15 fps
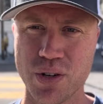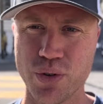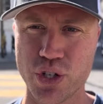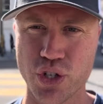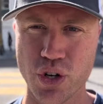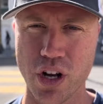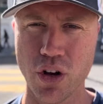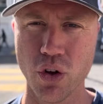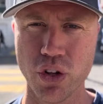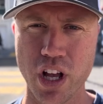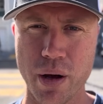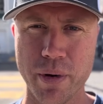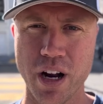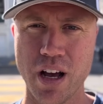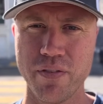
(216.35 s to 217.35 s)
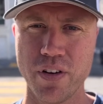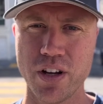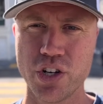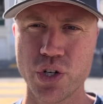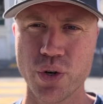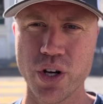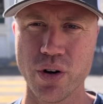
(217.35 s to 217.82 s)
who struggled coming off
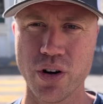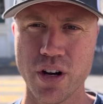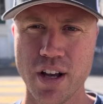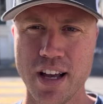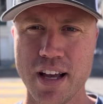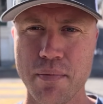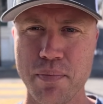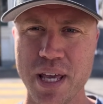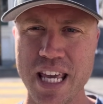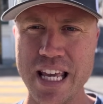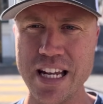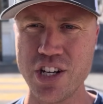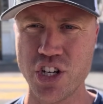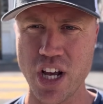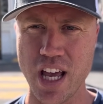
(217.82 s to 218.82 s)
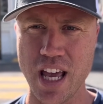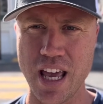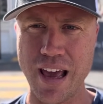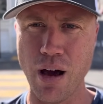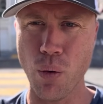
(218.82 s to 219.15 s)
injury, or PJ